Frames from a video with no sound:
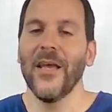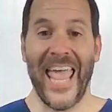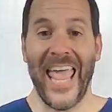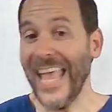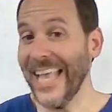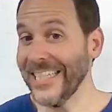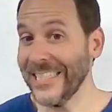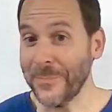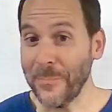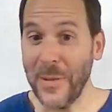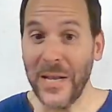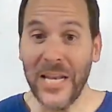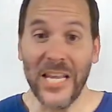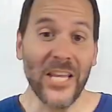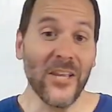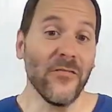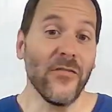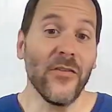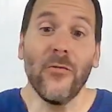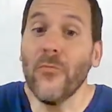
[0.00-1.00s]
As many
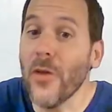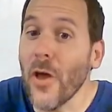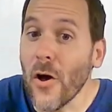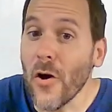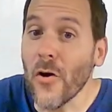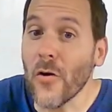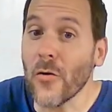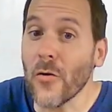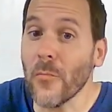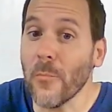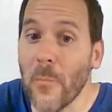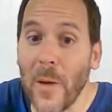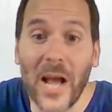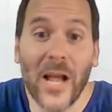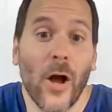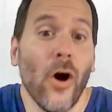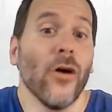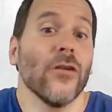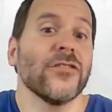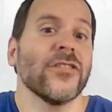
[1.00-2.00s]
of you know, my
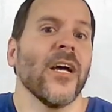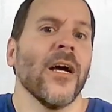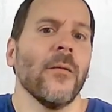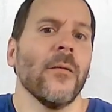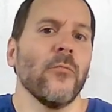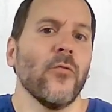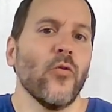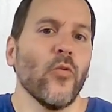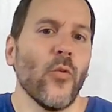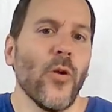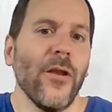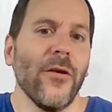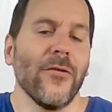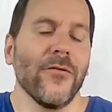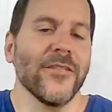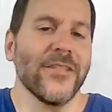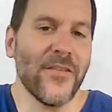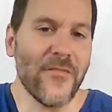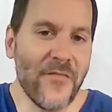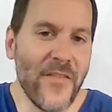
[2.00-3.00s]
all-time grail
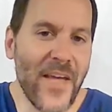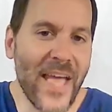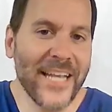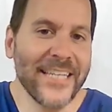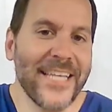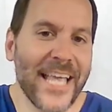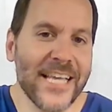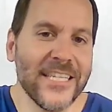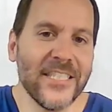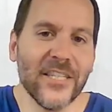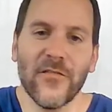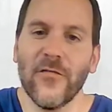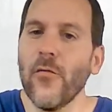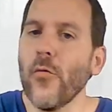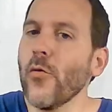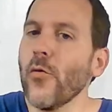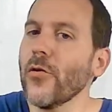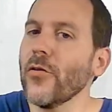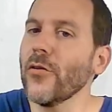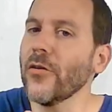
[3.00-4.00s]
is a Fantastic
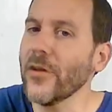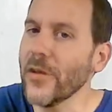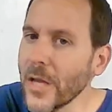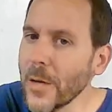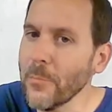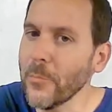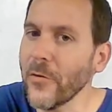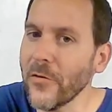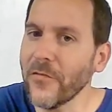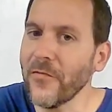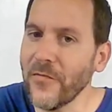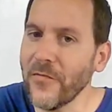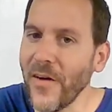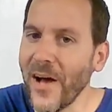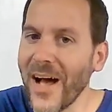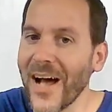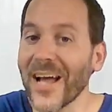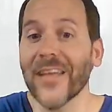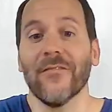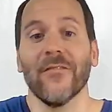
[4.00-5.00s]
Four
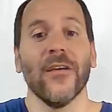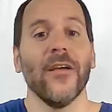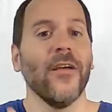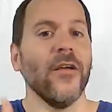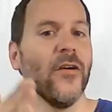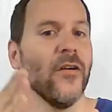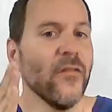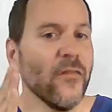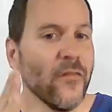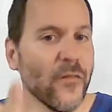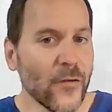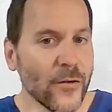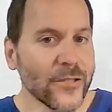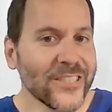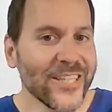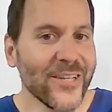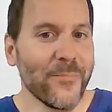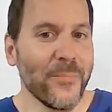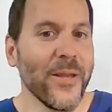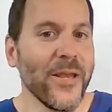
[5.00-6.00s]
#5, first
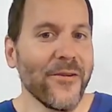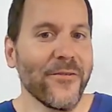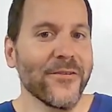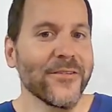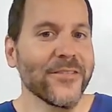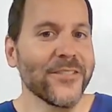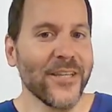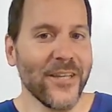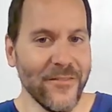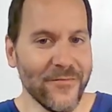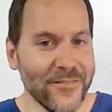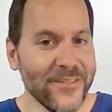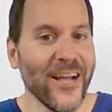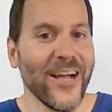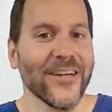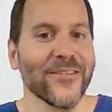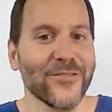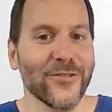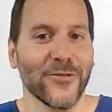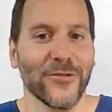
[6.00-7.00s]
appearance of
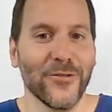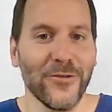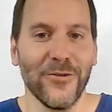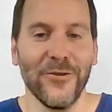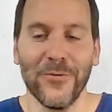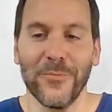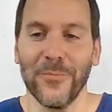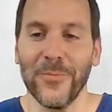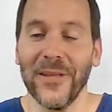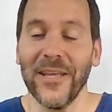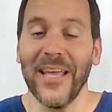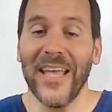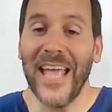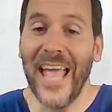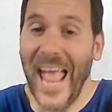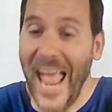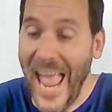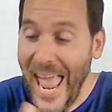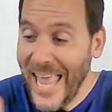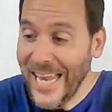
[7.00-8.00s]
Doctor Doom.
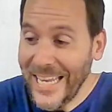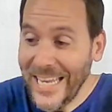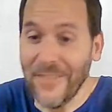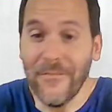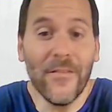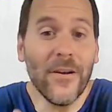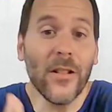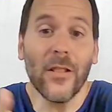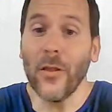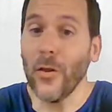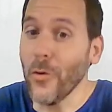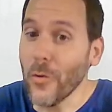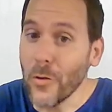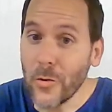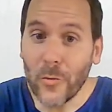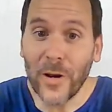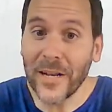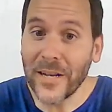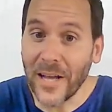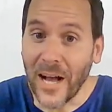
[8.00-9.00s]
And even a
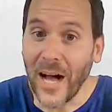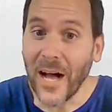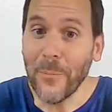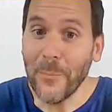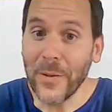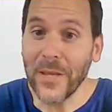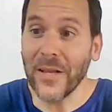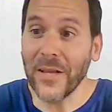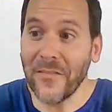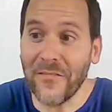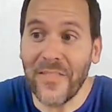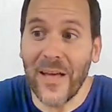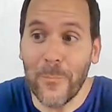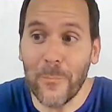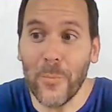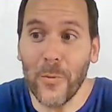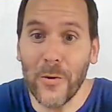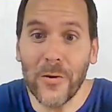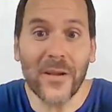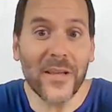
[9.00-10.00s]
low-grade copy of that
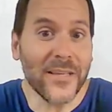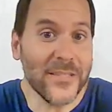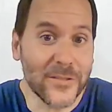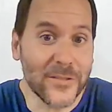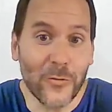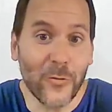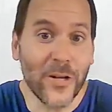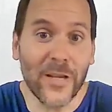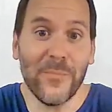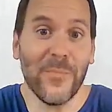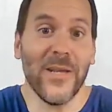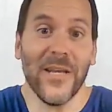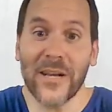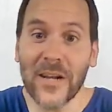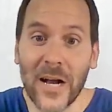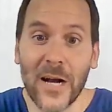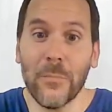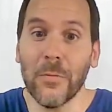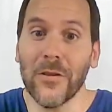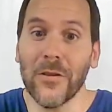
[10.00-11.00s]
book is going to be a
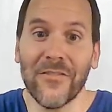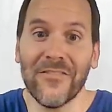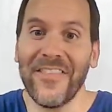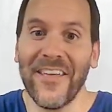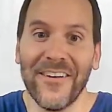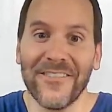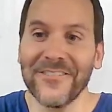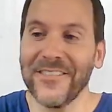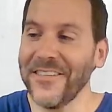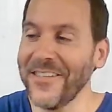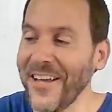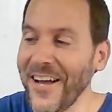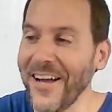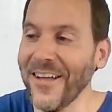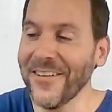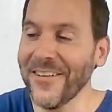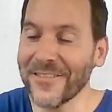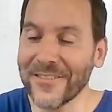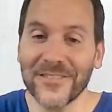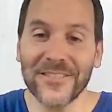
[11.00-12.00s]
couple of
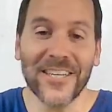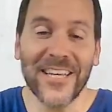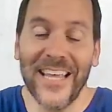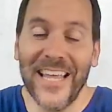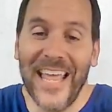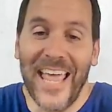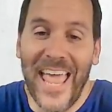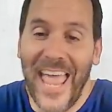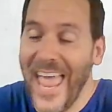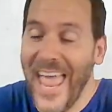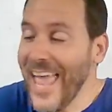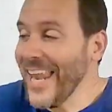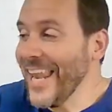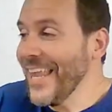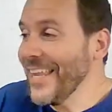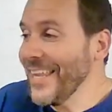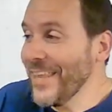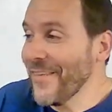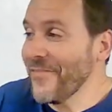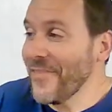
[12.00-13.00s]
$1,000s. And
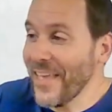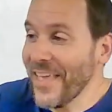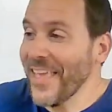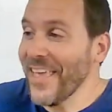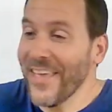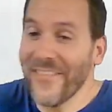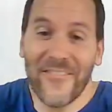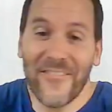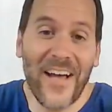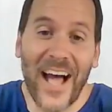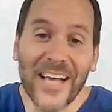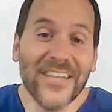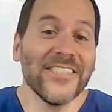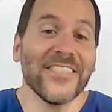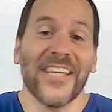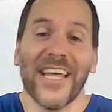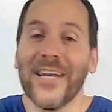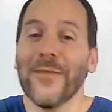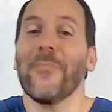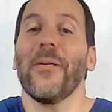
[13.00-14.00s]
if I just
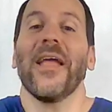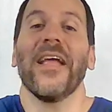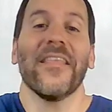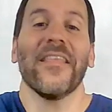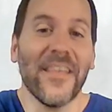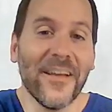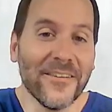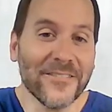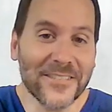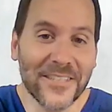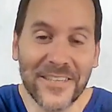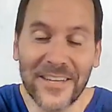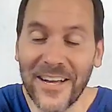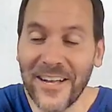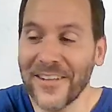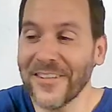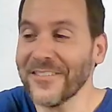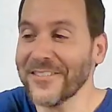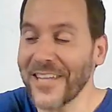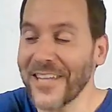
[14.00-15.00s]
had to pay
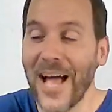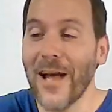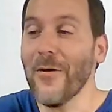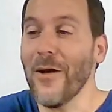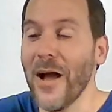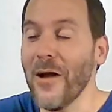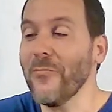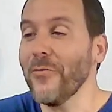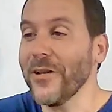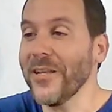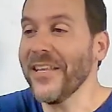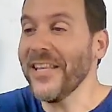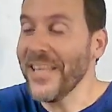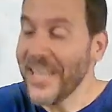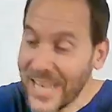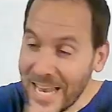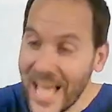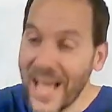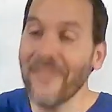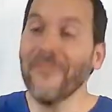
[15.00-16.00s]
$1,000, I would
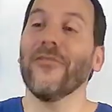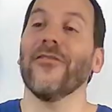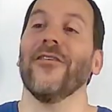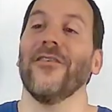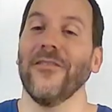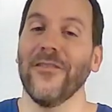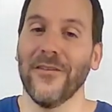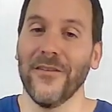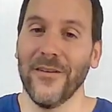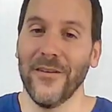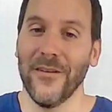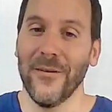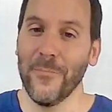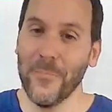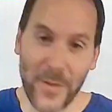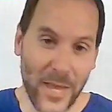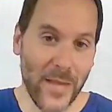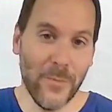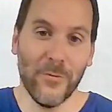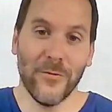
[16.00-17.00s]
never
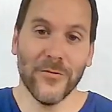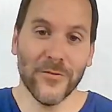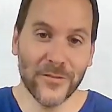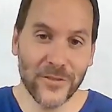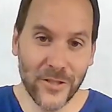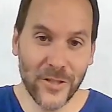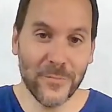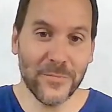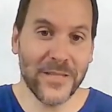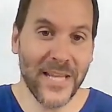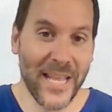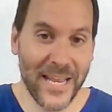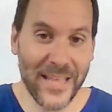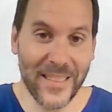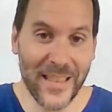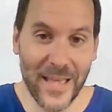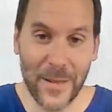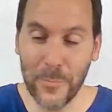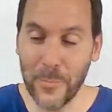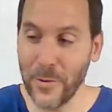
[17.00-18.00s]
be able to obtain
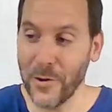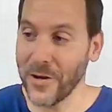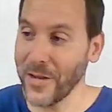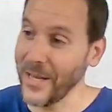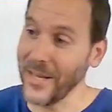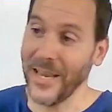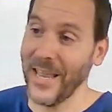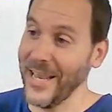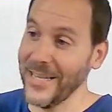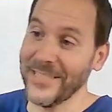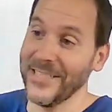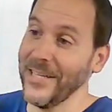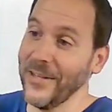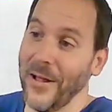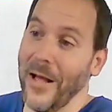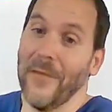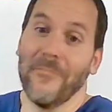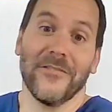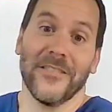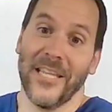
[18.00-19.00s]
that book. And still,
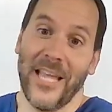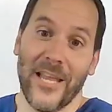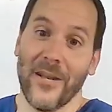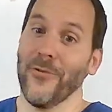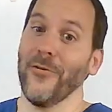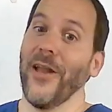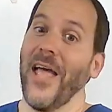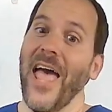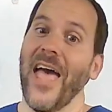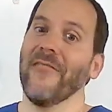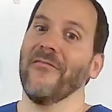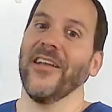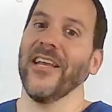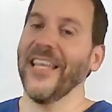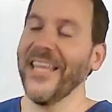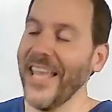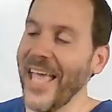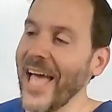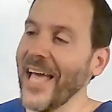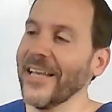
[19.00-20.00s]
obviously, I don't have it
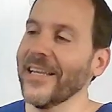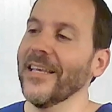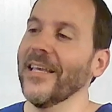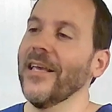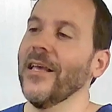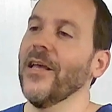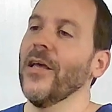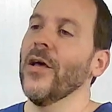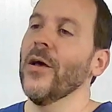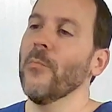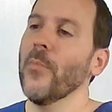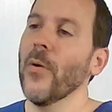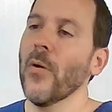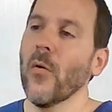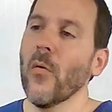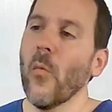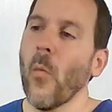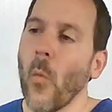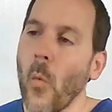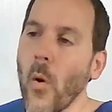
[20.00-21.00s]
yet.
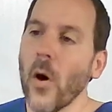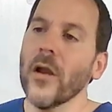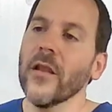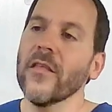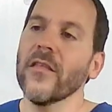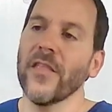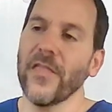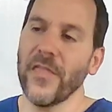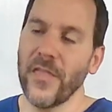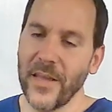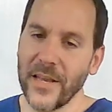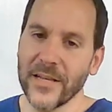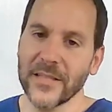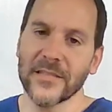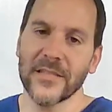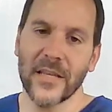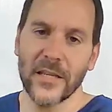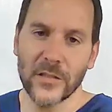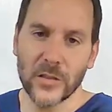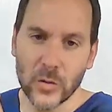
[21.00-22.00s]
But one of the things
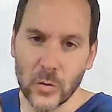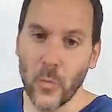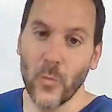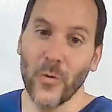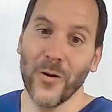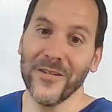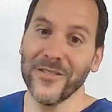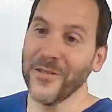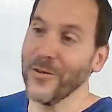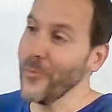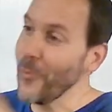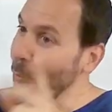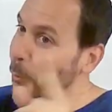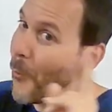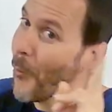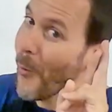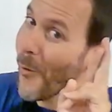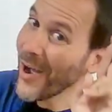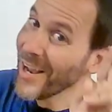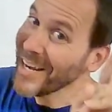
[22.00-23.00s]
that's going to
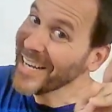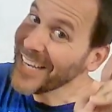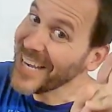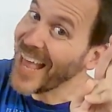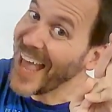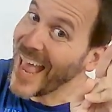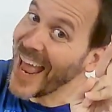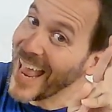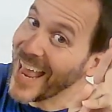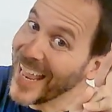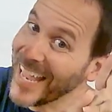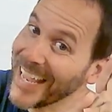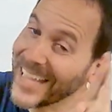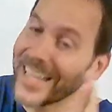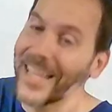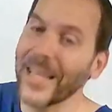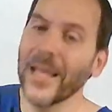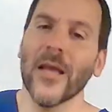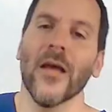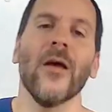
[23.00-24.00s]
one day
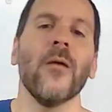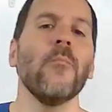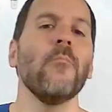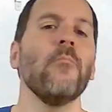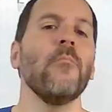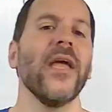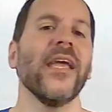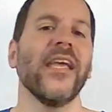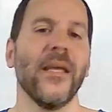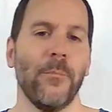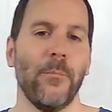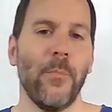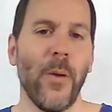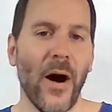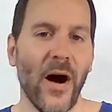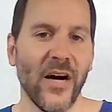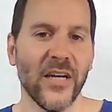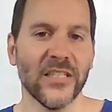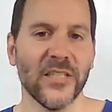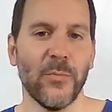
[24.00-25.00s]
make it
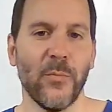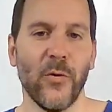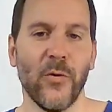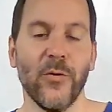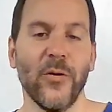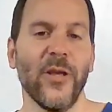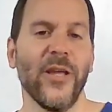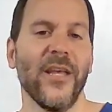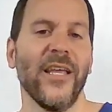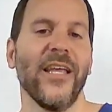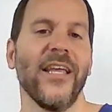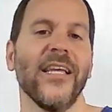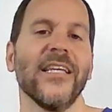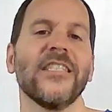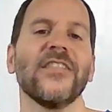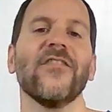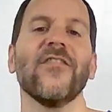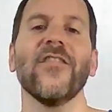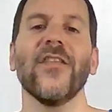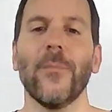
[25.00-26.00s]
possible is
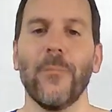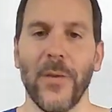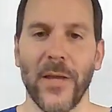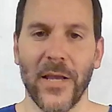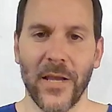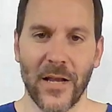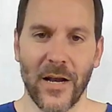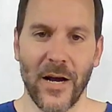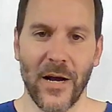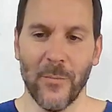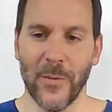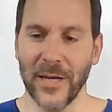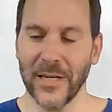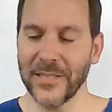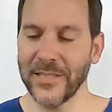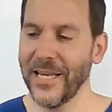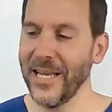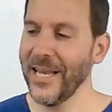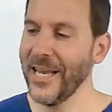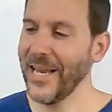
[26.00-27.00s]
flipping comics.
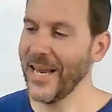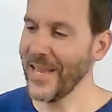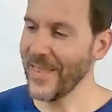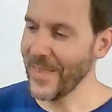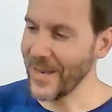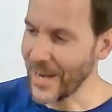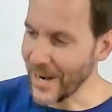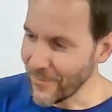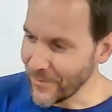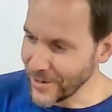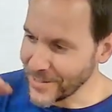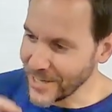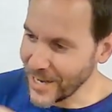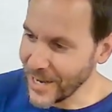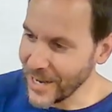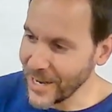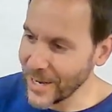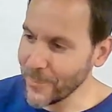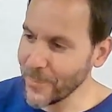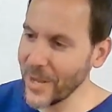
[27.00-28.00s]
And then every
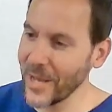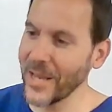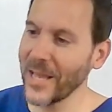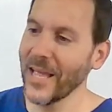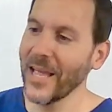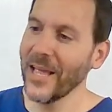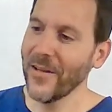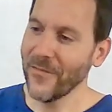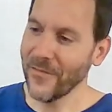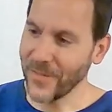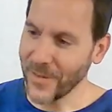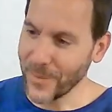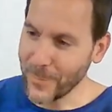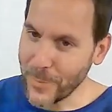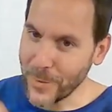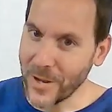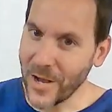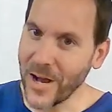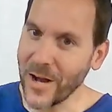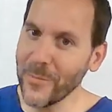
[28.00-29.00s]
time I flip a
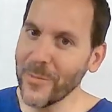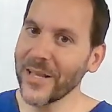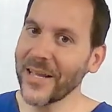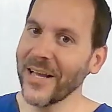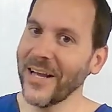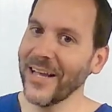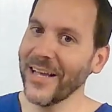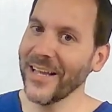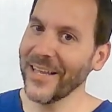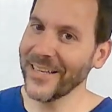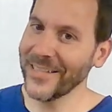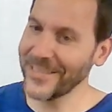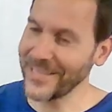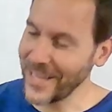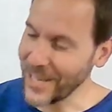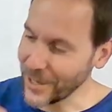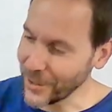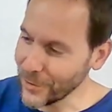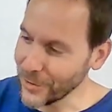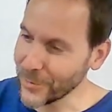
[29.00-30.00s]
comic, I take
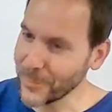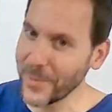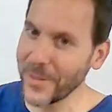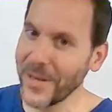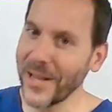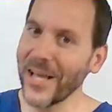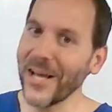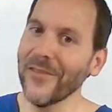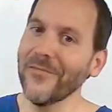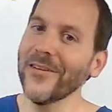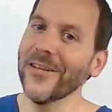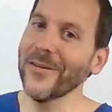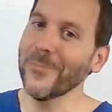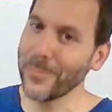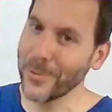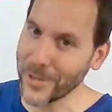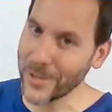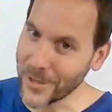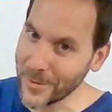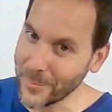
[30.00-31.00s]
a little bit out of it and
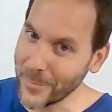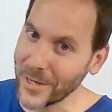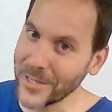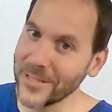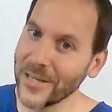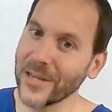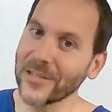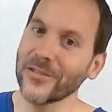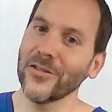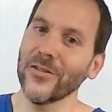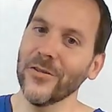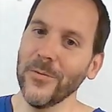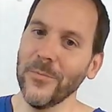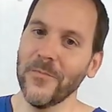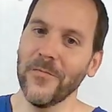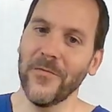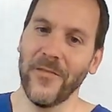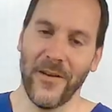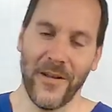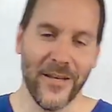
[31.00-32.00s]
put it in my Doctor Doom
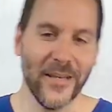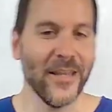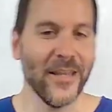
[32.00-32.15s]
fund.